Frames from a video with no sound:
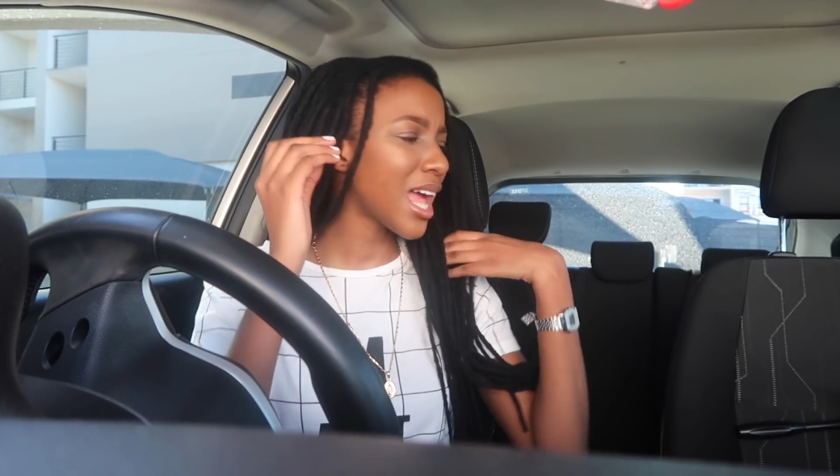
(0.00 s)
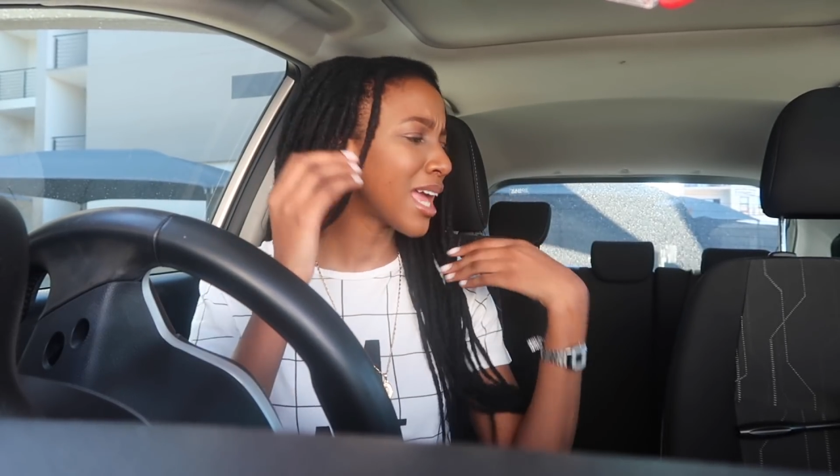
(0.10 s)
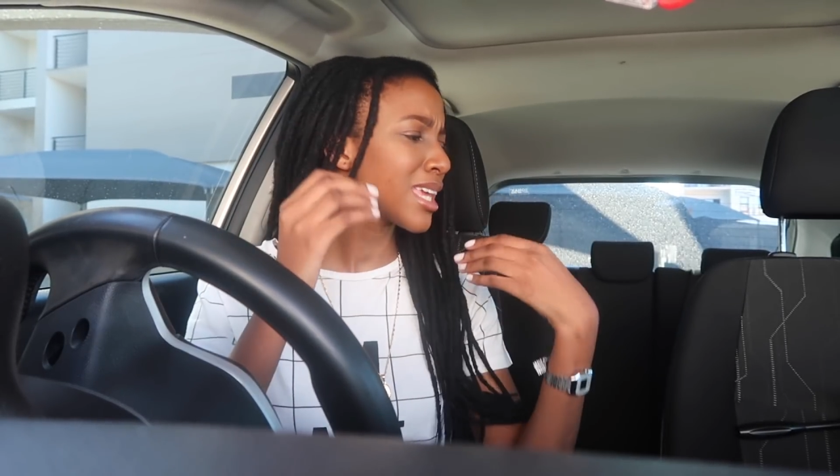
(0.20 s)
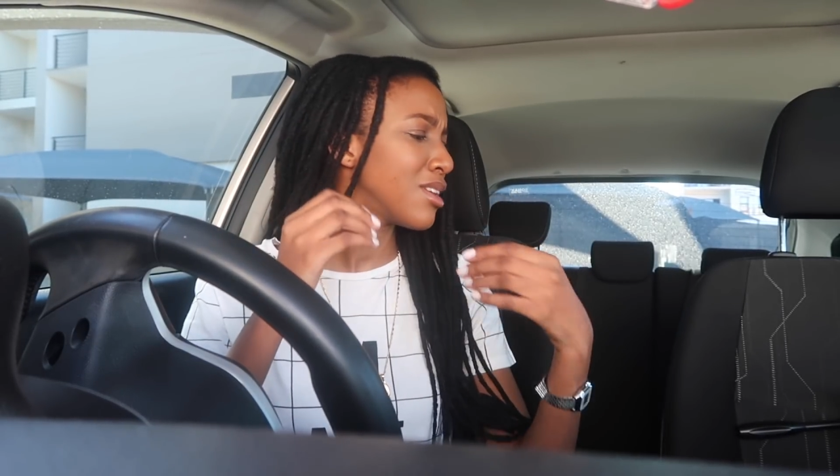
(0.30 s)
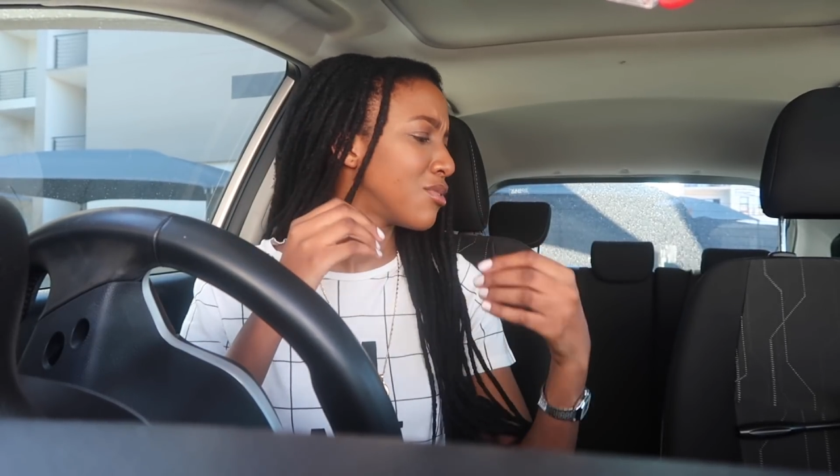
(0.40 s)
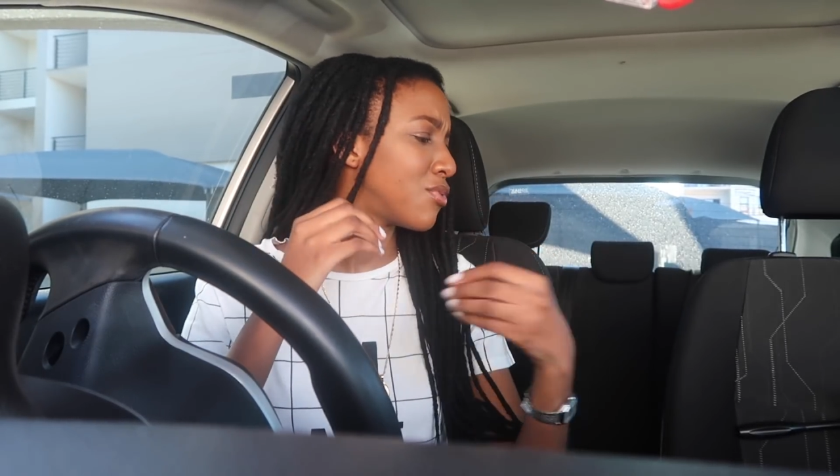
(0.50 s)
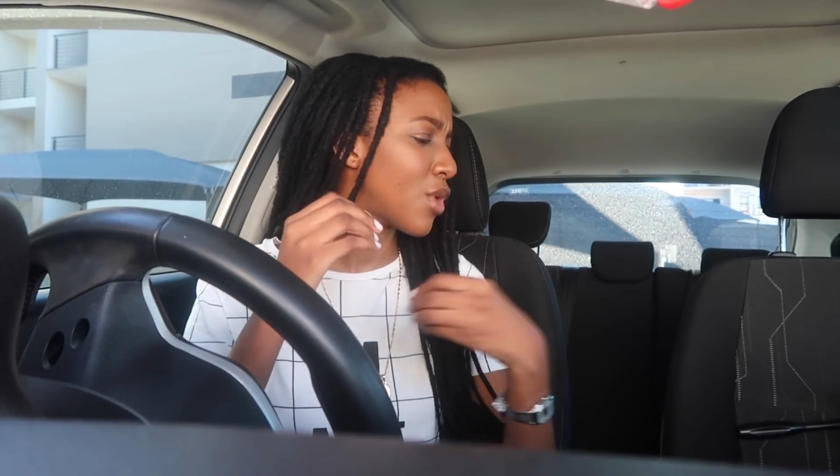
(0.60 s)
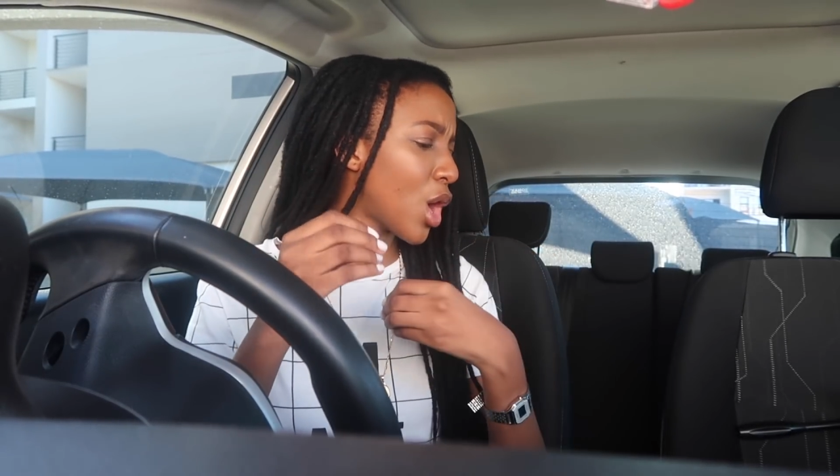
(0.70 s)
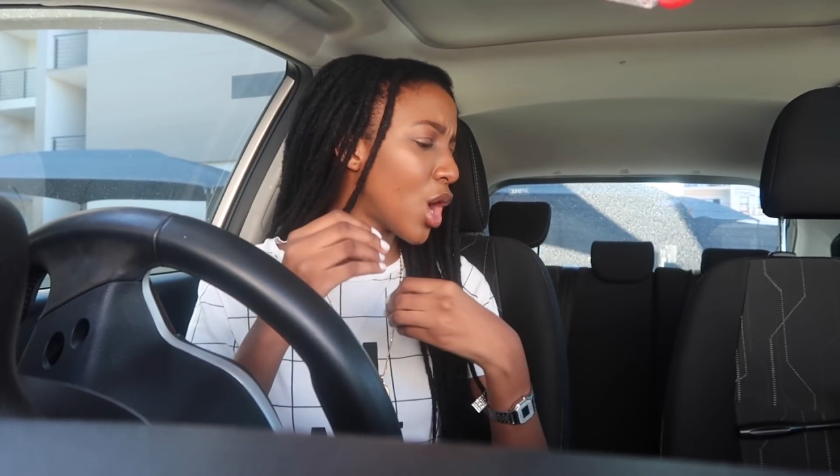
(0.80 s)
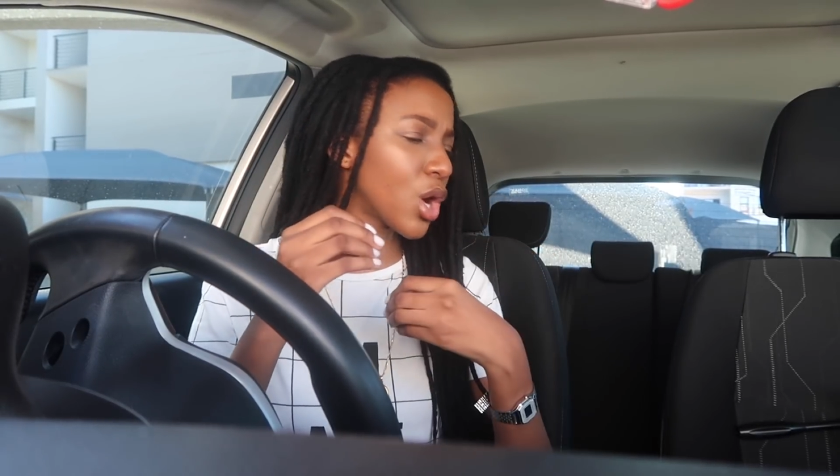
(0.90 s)
I can
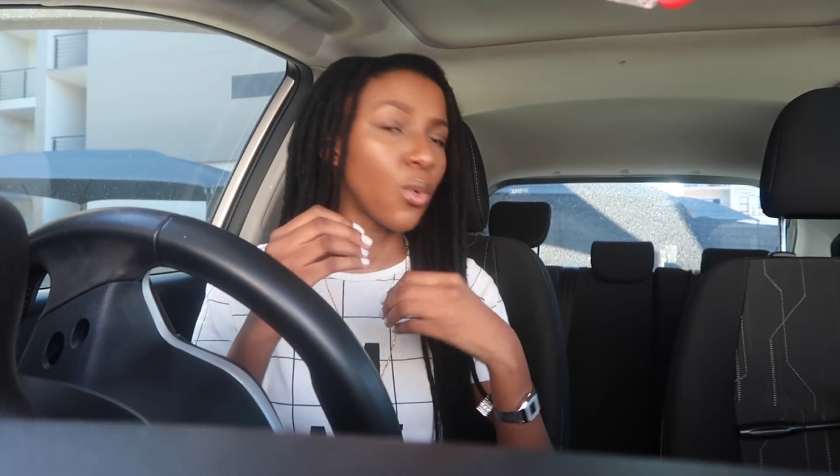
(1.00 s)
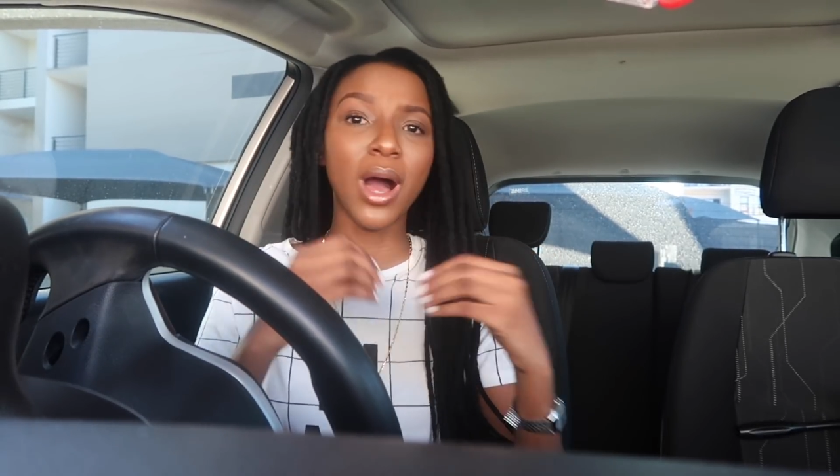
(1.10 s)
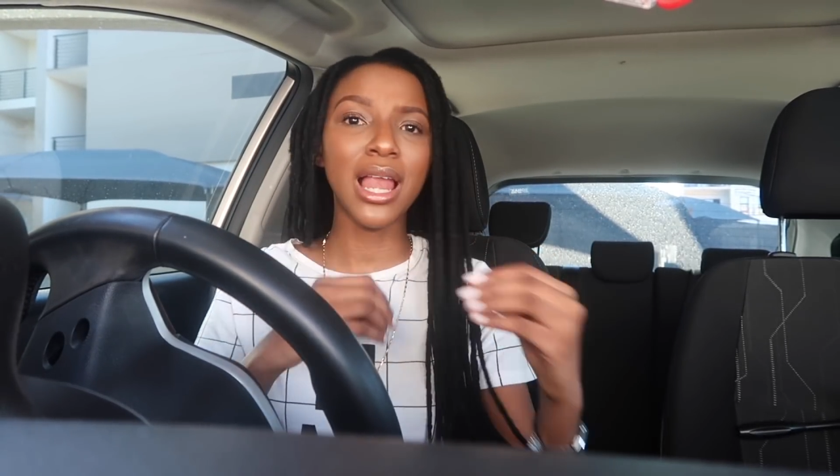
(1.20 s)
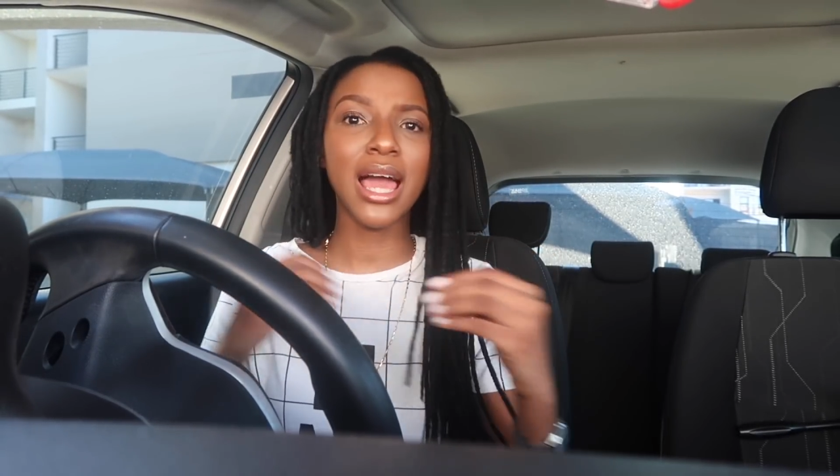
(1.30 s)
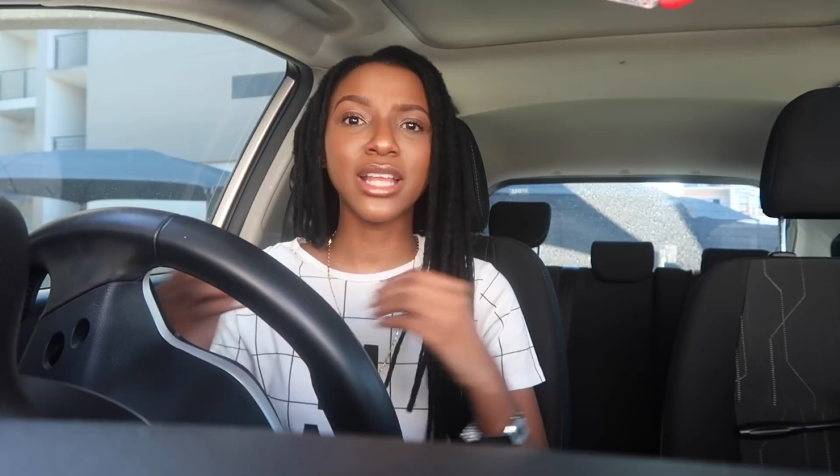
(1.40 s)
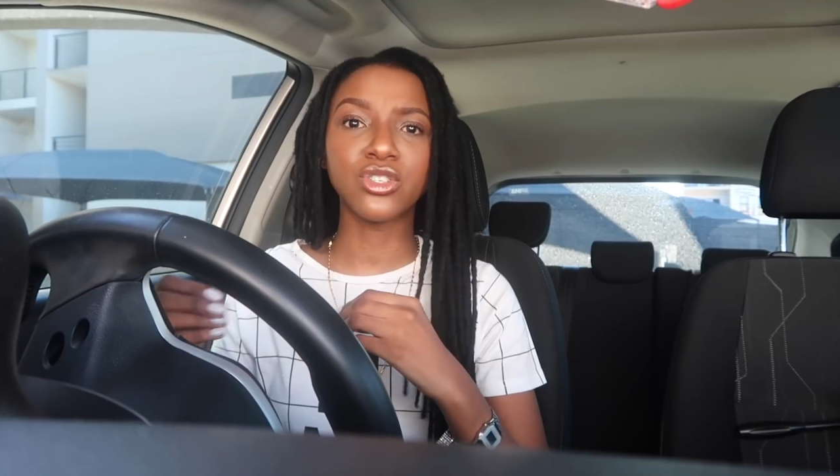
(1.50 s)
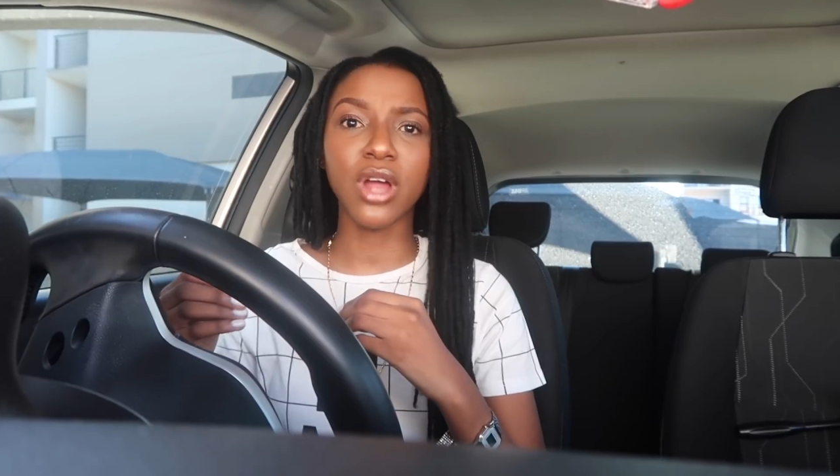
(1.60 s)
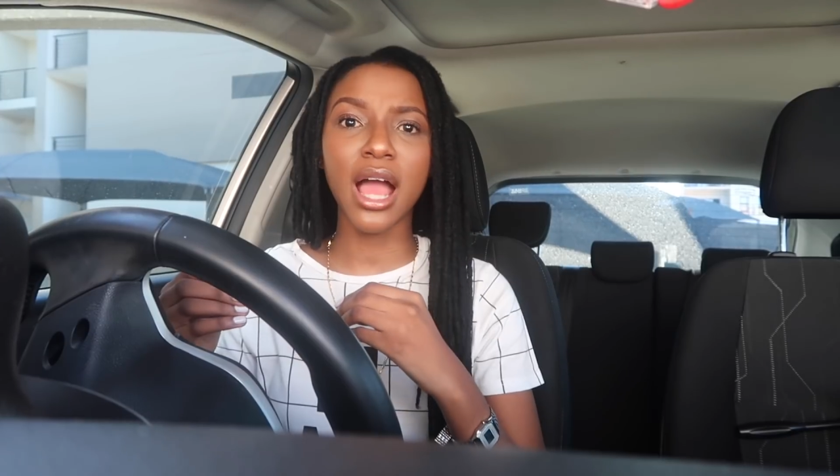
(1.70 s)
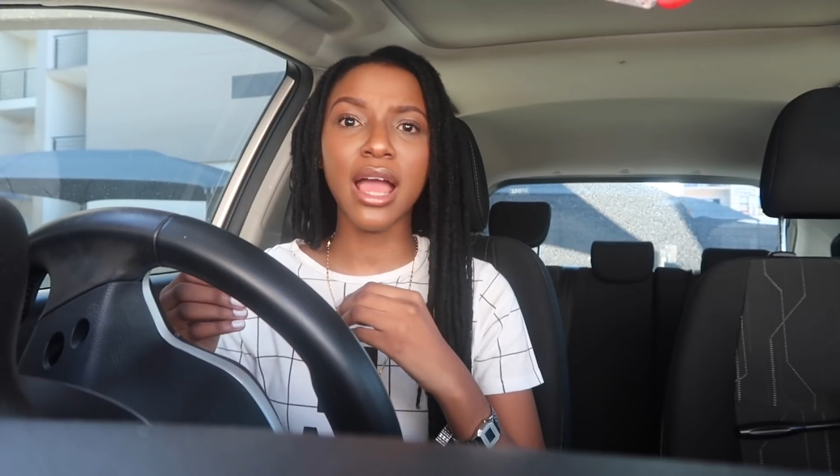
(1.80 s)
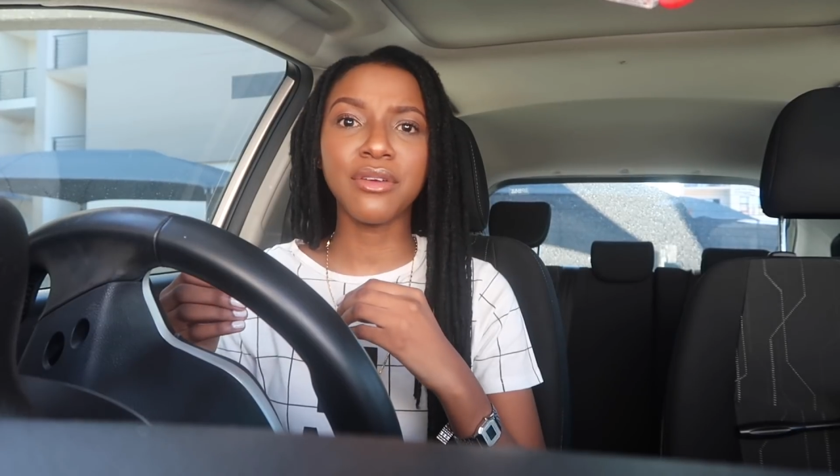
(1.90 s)
vlog while I
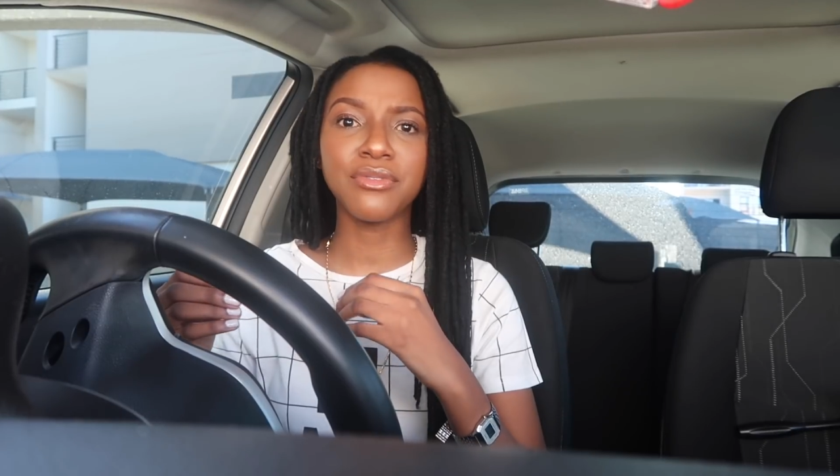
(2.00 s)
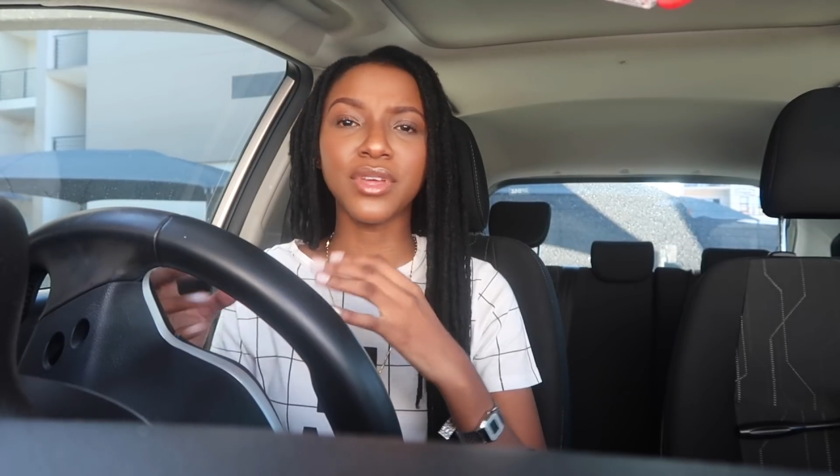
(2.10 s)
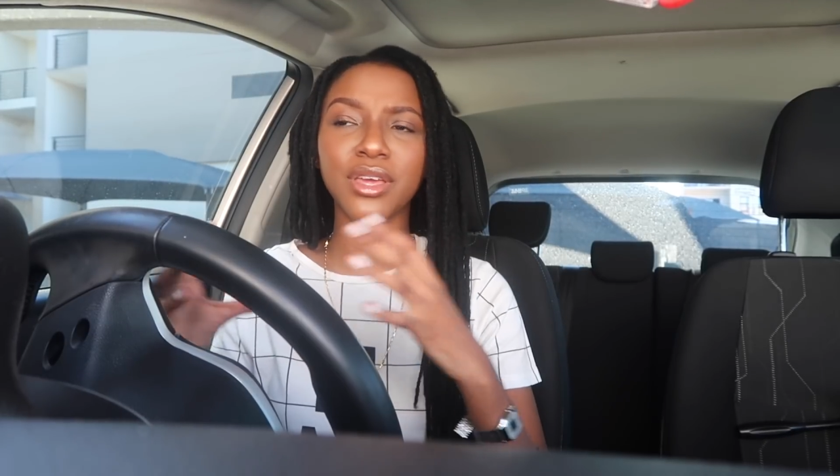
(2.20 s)
drive.